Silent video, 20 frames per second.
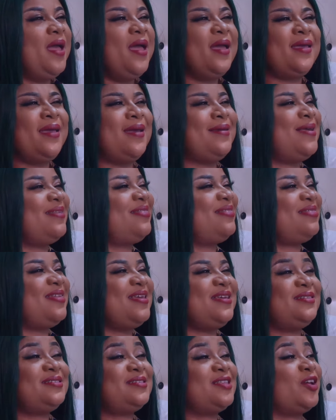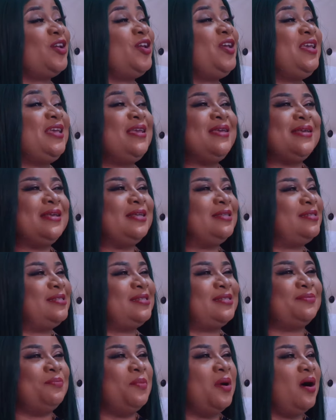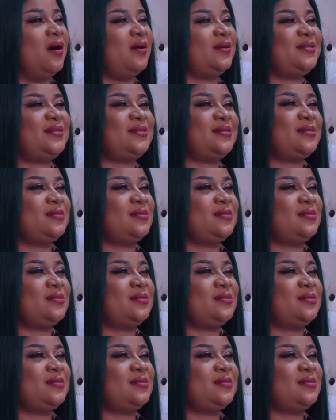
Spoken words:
Ekene thinks that he is smart.